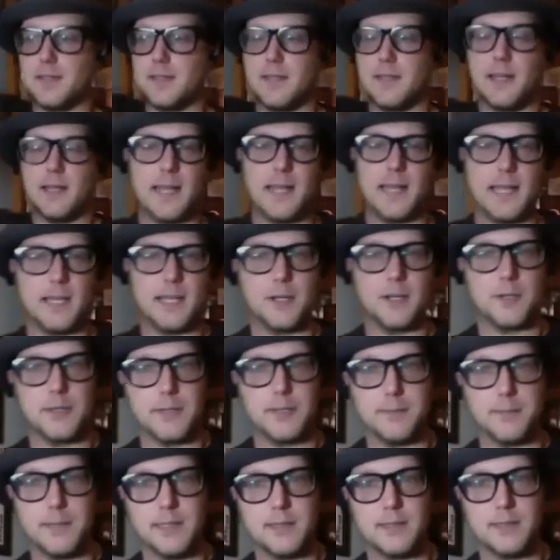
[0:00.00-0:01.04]
not
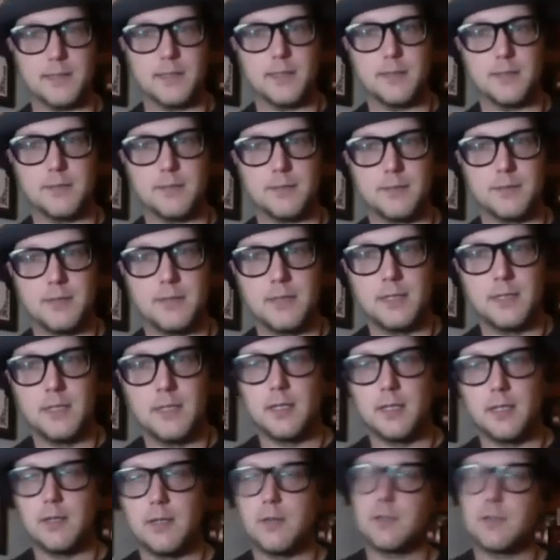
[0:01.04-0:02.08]
anchoring myself,
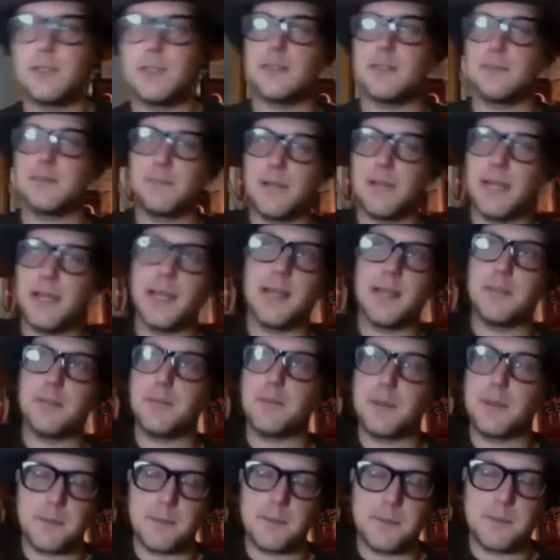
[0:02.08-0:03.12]
or not my head,
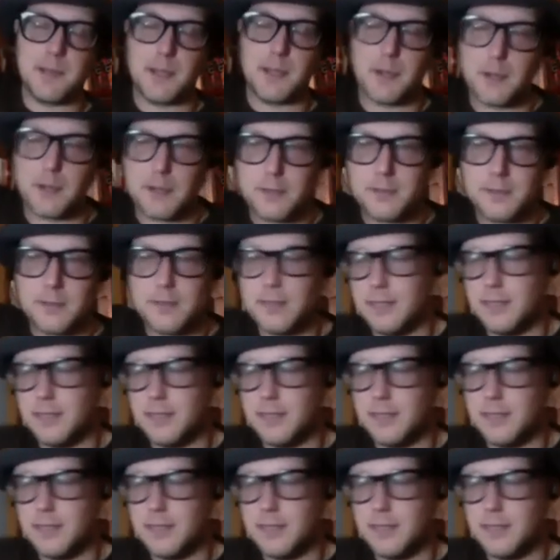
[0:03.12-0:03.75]
maybe my heart.